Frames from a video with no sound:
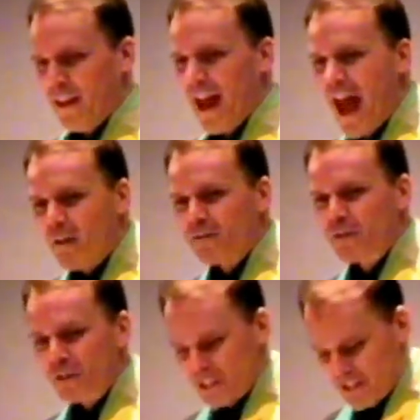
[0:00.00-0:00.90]

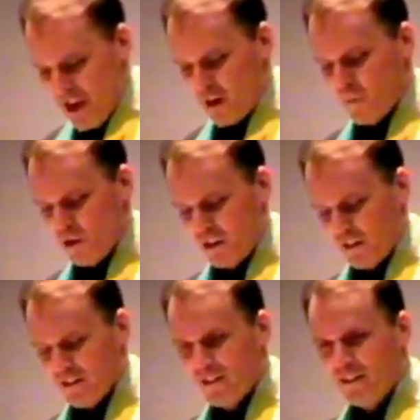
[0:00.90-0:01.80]
After the
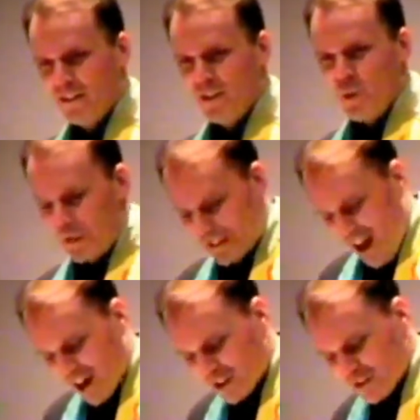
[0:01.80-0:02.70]
ceremony, we
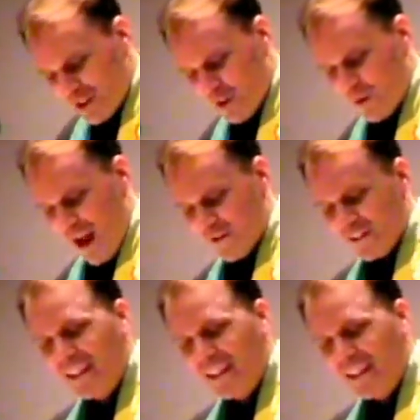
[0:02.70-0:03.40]
cuddled around the